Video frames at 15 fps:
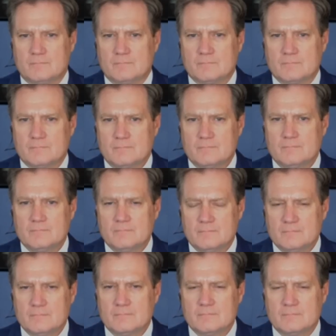
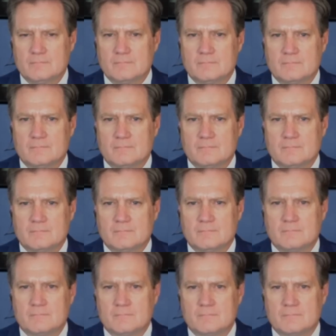
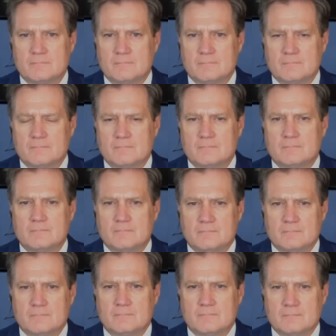
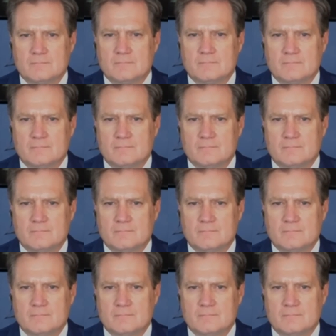(not speaking)